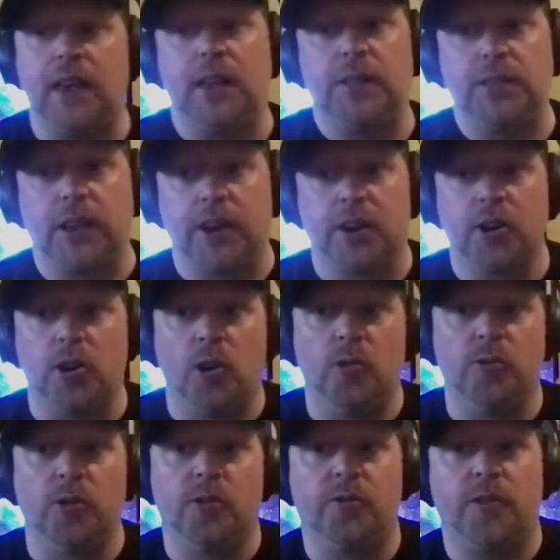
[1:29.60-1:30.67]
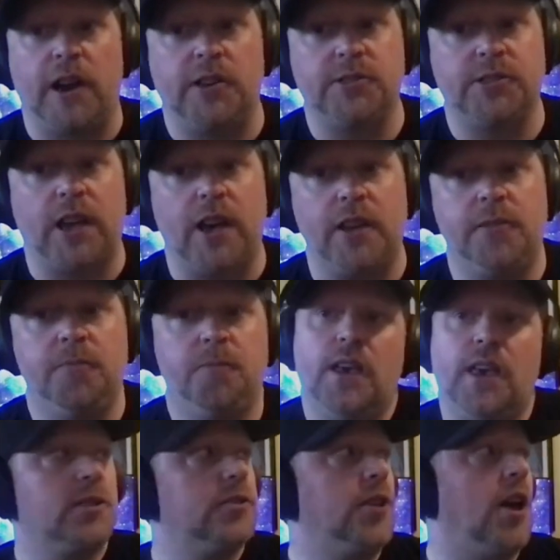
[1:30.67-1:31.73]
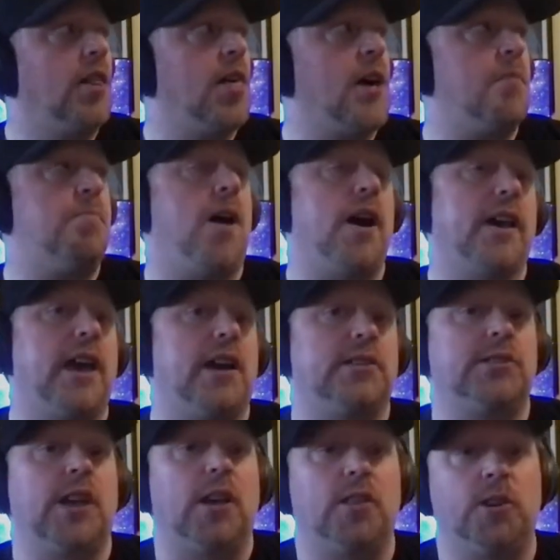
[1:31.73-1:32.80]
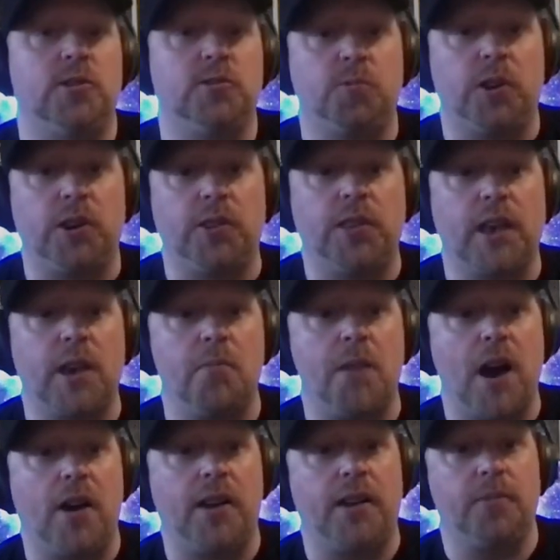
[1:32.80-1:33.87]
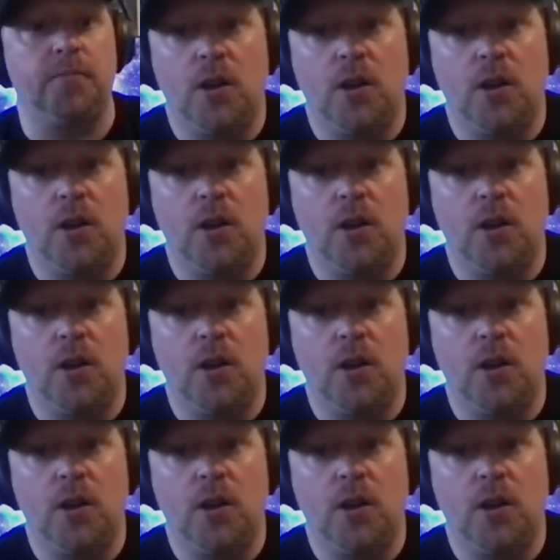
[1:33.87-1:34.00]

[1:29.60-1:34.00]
in there over at Fireside. It's not a lot of podcast downloads when you think about it.